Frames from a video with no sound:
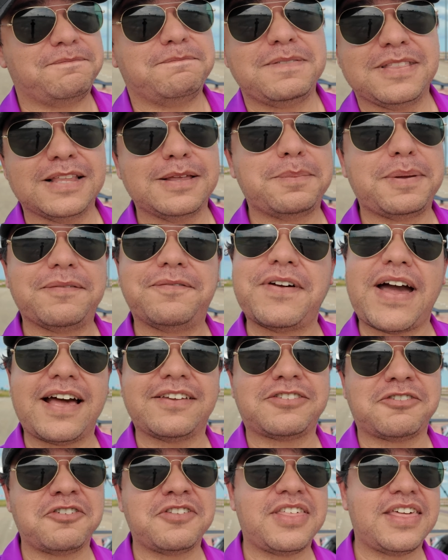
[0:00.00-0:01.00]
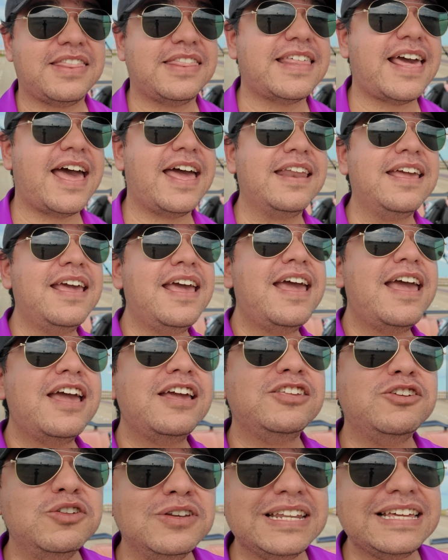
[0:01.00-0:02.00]
a little bit faster than that,
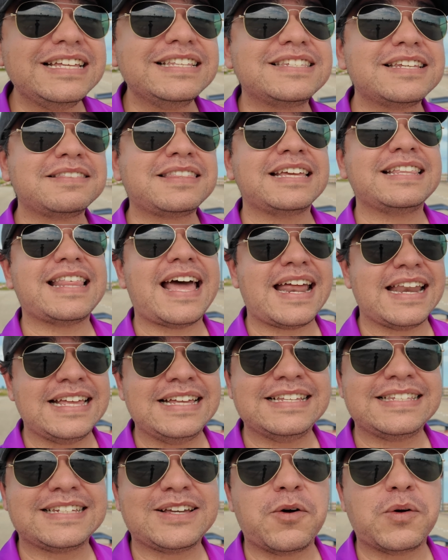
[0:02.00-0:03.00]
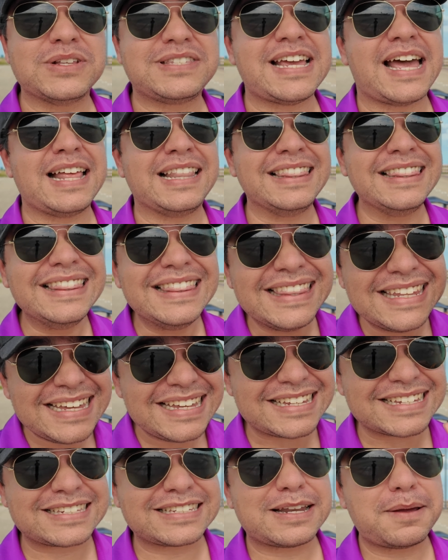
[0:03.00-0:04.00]
you need something that is going to at
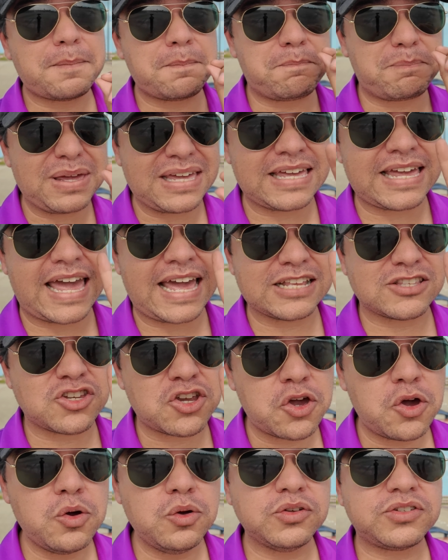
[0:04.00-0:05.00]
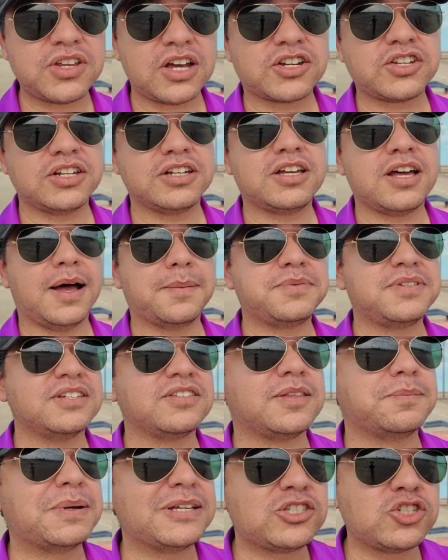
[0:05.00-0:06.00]
least be a 2 suction cup
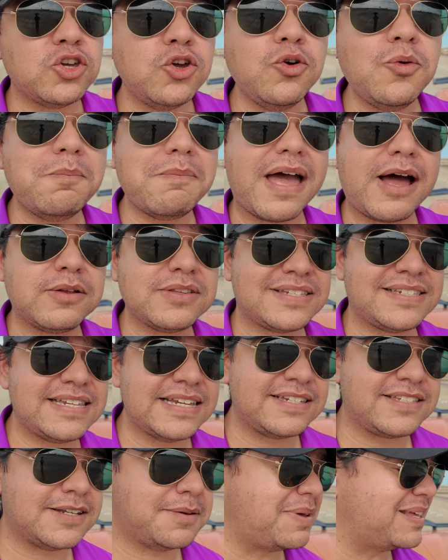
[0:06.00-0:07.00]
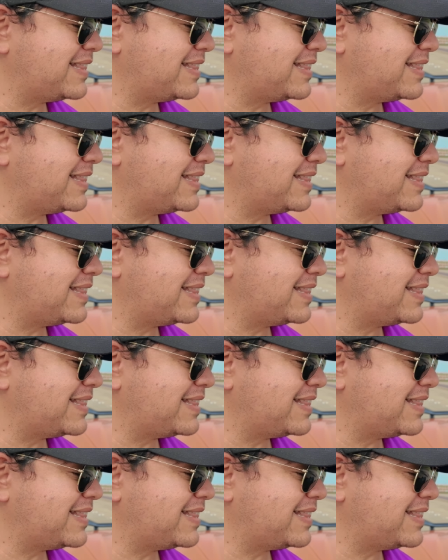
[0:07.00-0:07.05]
system, a 2 mount system.